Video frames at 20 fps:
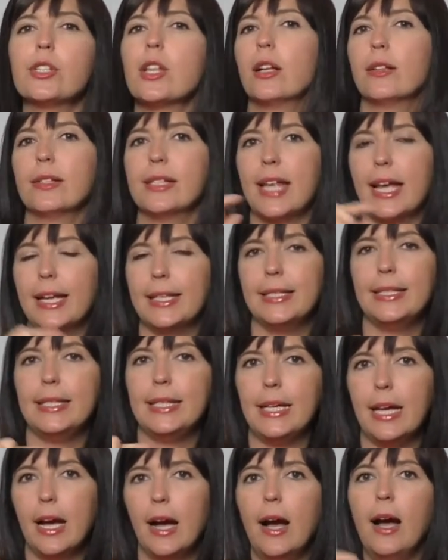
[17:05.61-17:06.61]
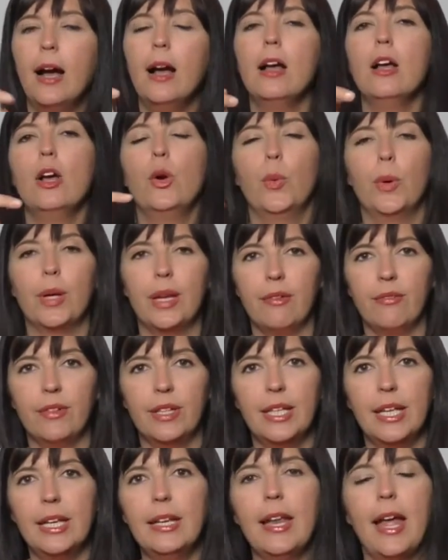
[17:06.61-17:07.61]
So I'll say, dear,
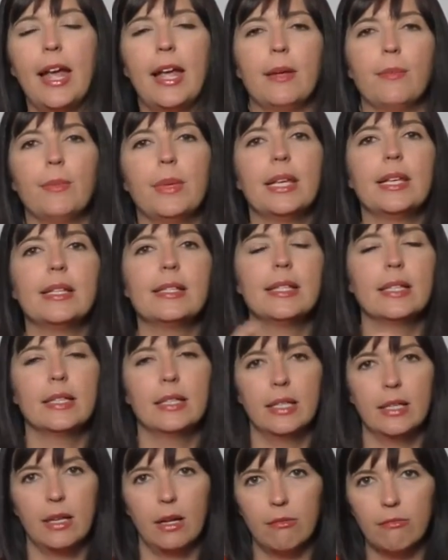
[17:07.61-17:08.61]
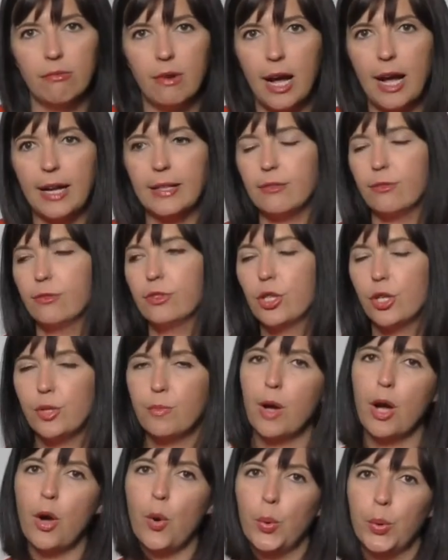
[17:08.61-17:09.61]
whatever their name is, and then I'll write, so
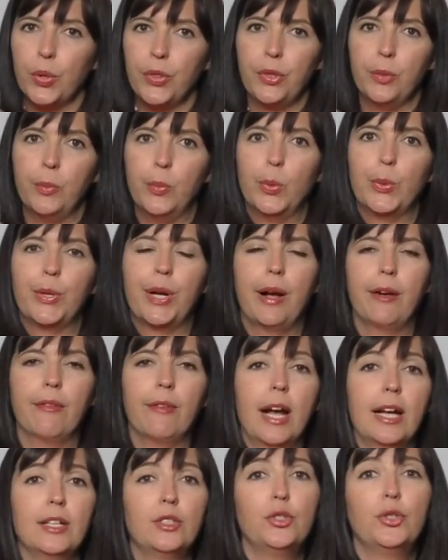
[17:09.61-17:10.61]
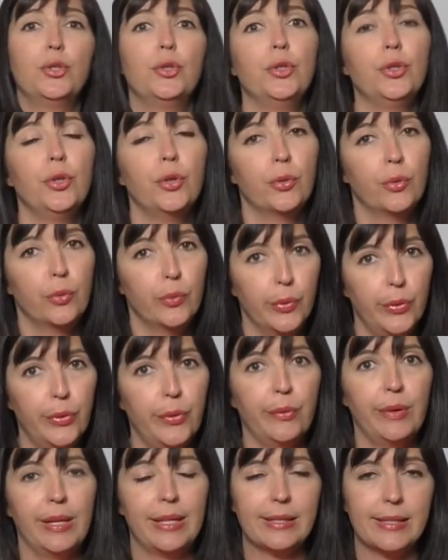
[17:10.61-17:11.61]
in my author book I write, to your
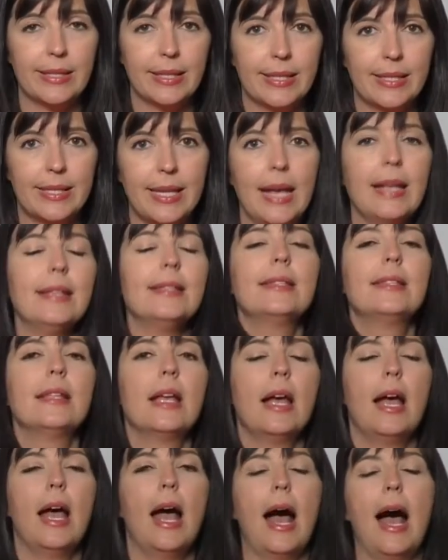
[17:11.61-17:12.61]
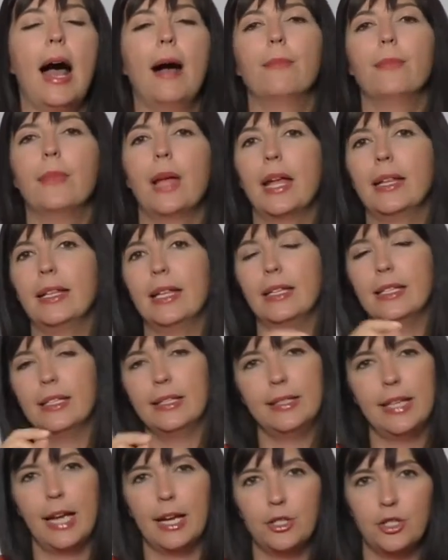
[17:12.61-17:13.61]
authoring success, and then
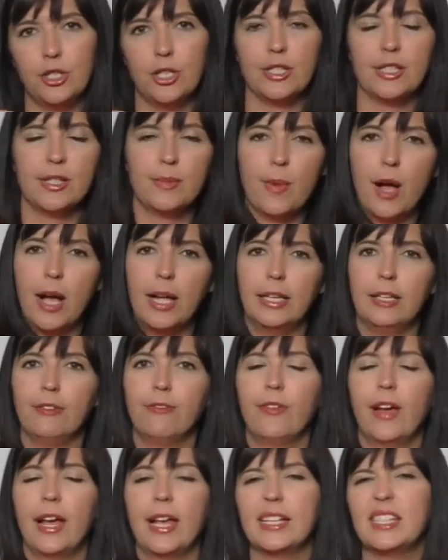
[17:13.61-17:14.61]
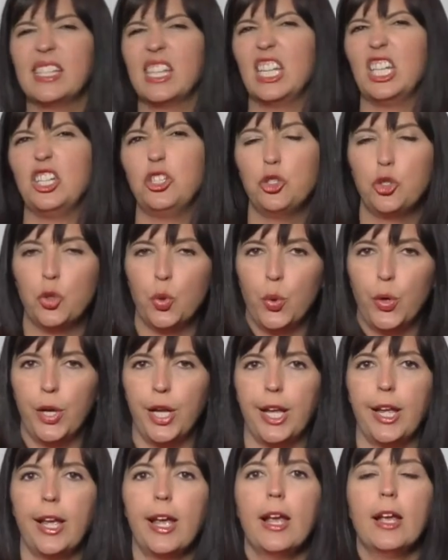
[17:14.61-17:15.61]
Natasha, smiley face, and
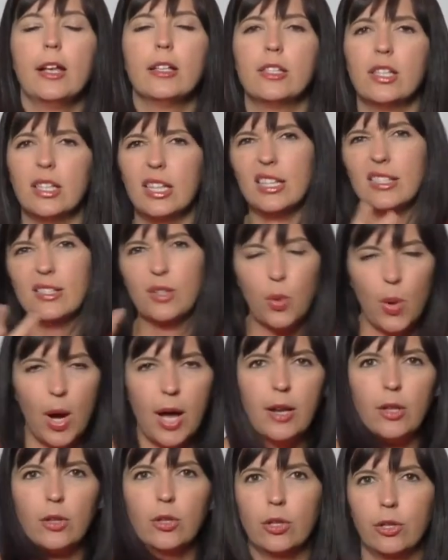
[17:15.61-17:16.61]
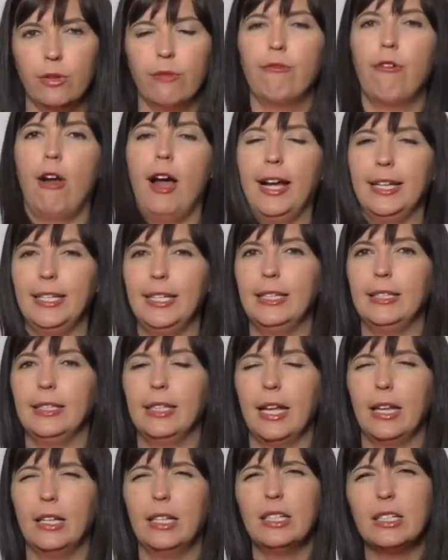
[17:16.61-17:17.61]
enjoy. So that's quite a lot of writing
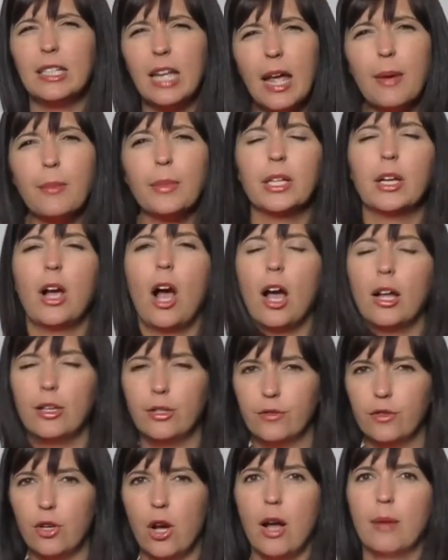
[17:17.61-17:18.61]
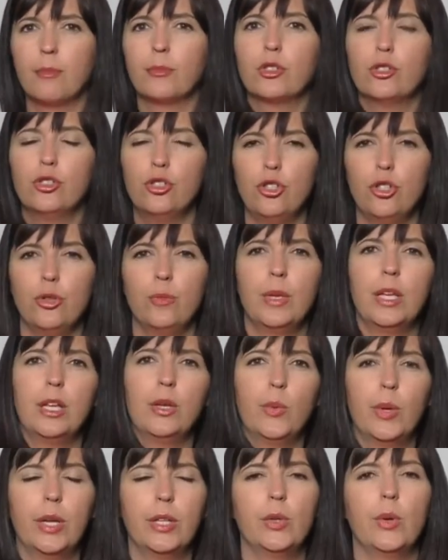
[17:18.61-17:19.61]
there, and it can be kind of time
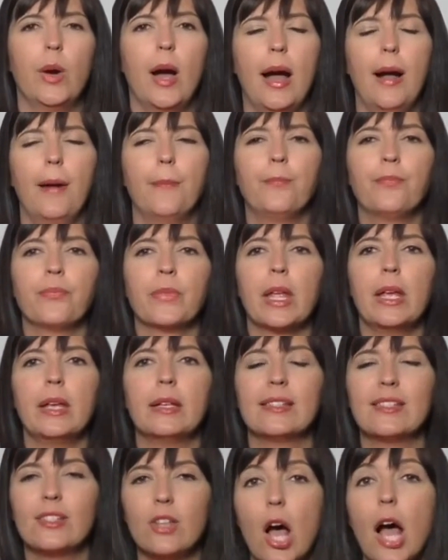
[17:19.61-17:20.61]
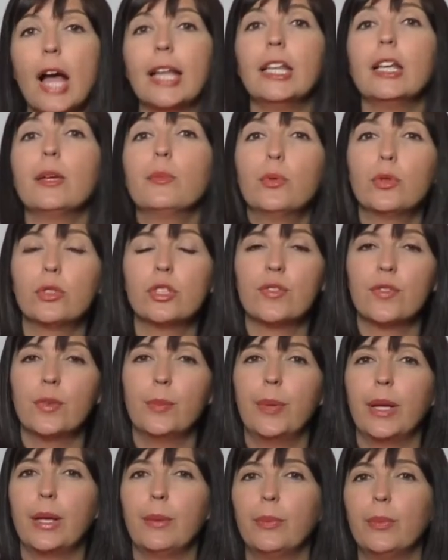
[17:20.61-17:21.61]
consuming when you are signing books for
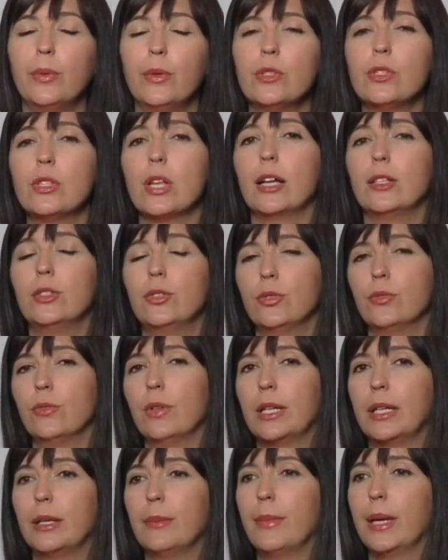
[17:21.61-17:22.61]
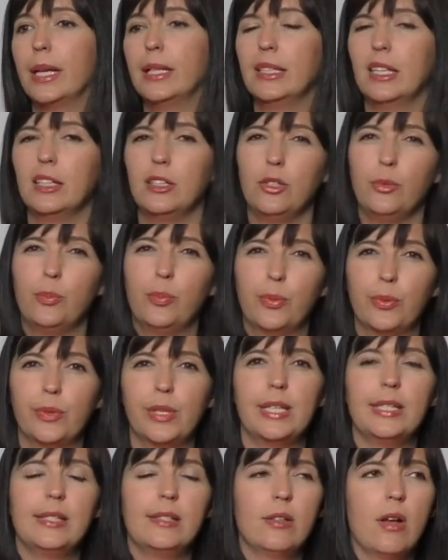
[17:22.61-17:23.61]
people. So I do recommend that you
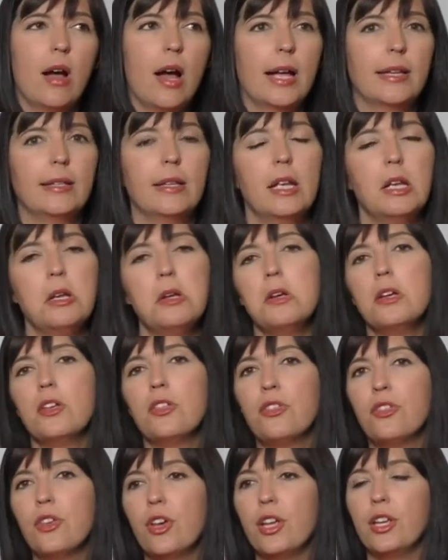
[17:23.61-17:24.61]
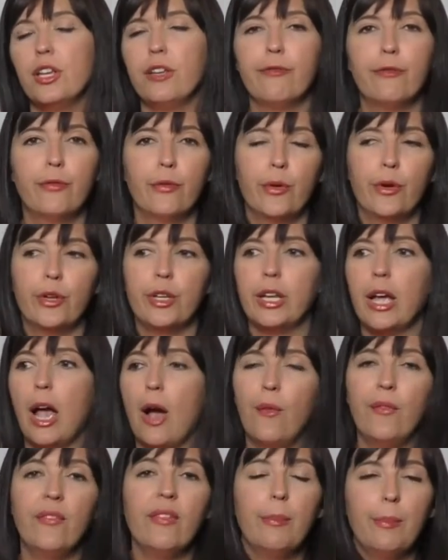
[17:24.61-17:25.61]
pre-sign 30, 40,
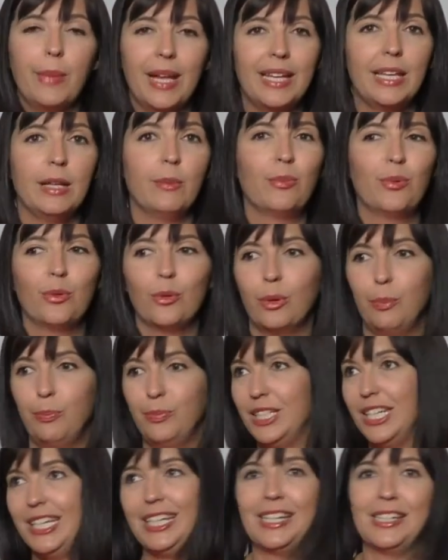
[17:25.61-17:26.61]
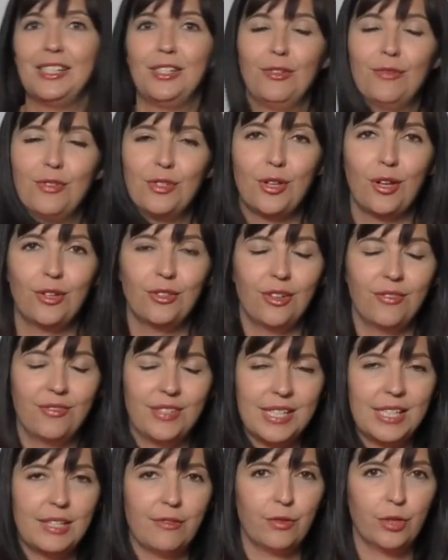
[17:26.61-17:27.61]
however many tickets you've sold,
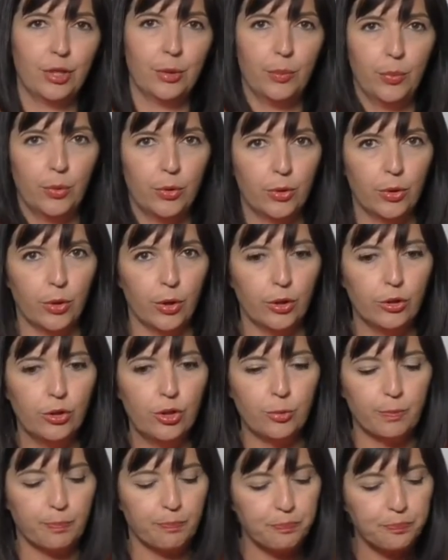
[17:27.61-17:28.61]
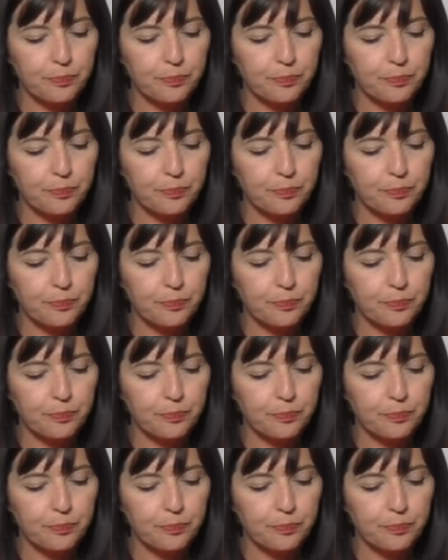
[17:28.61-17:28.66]
obviously, for the book launch.